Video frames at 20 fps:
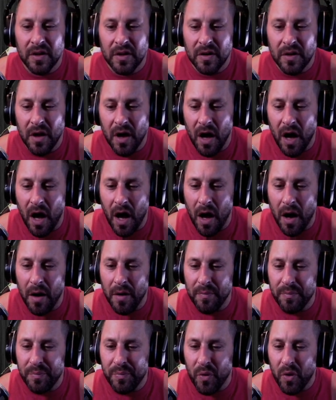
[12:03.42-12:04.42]

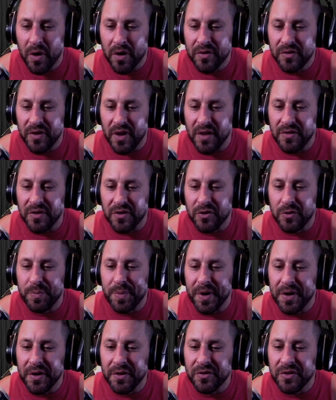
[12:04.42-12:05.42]
Bork says
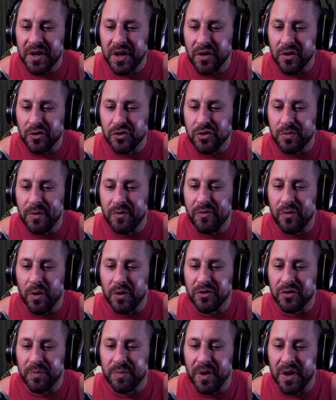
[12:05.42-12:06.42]
experienced killers should be forced
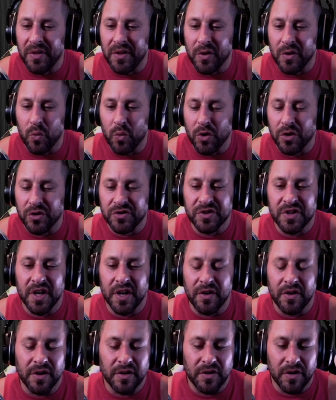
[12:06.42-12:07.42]
to play their worst
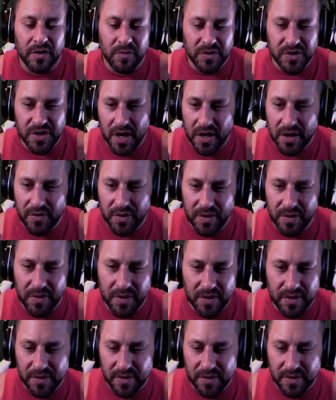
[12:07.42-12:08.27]
character, which I agree with.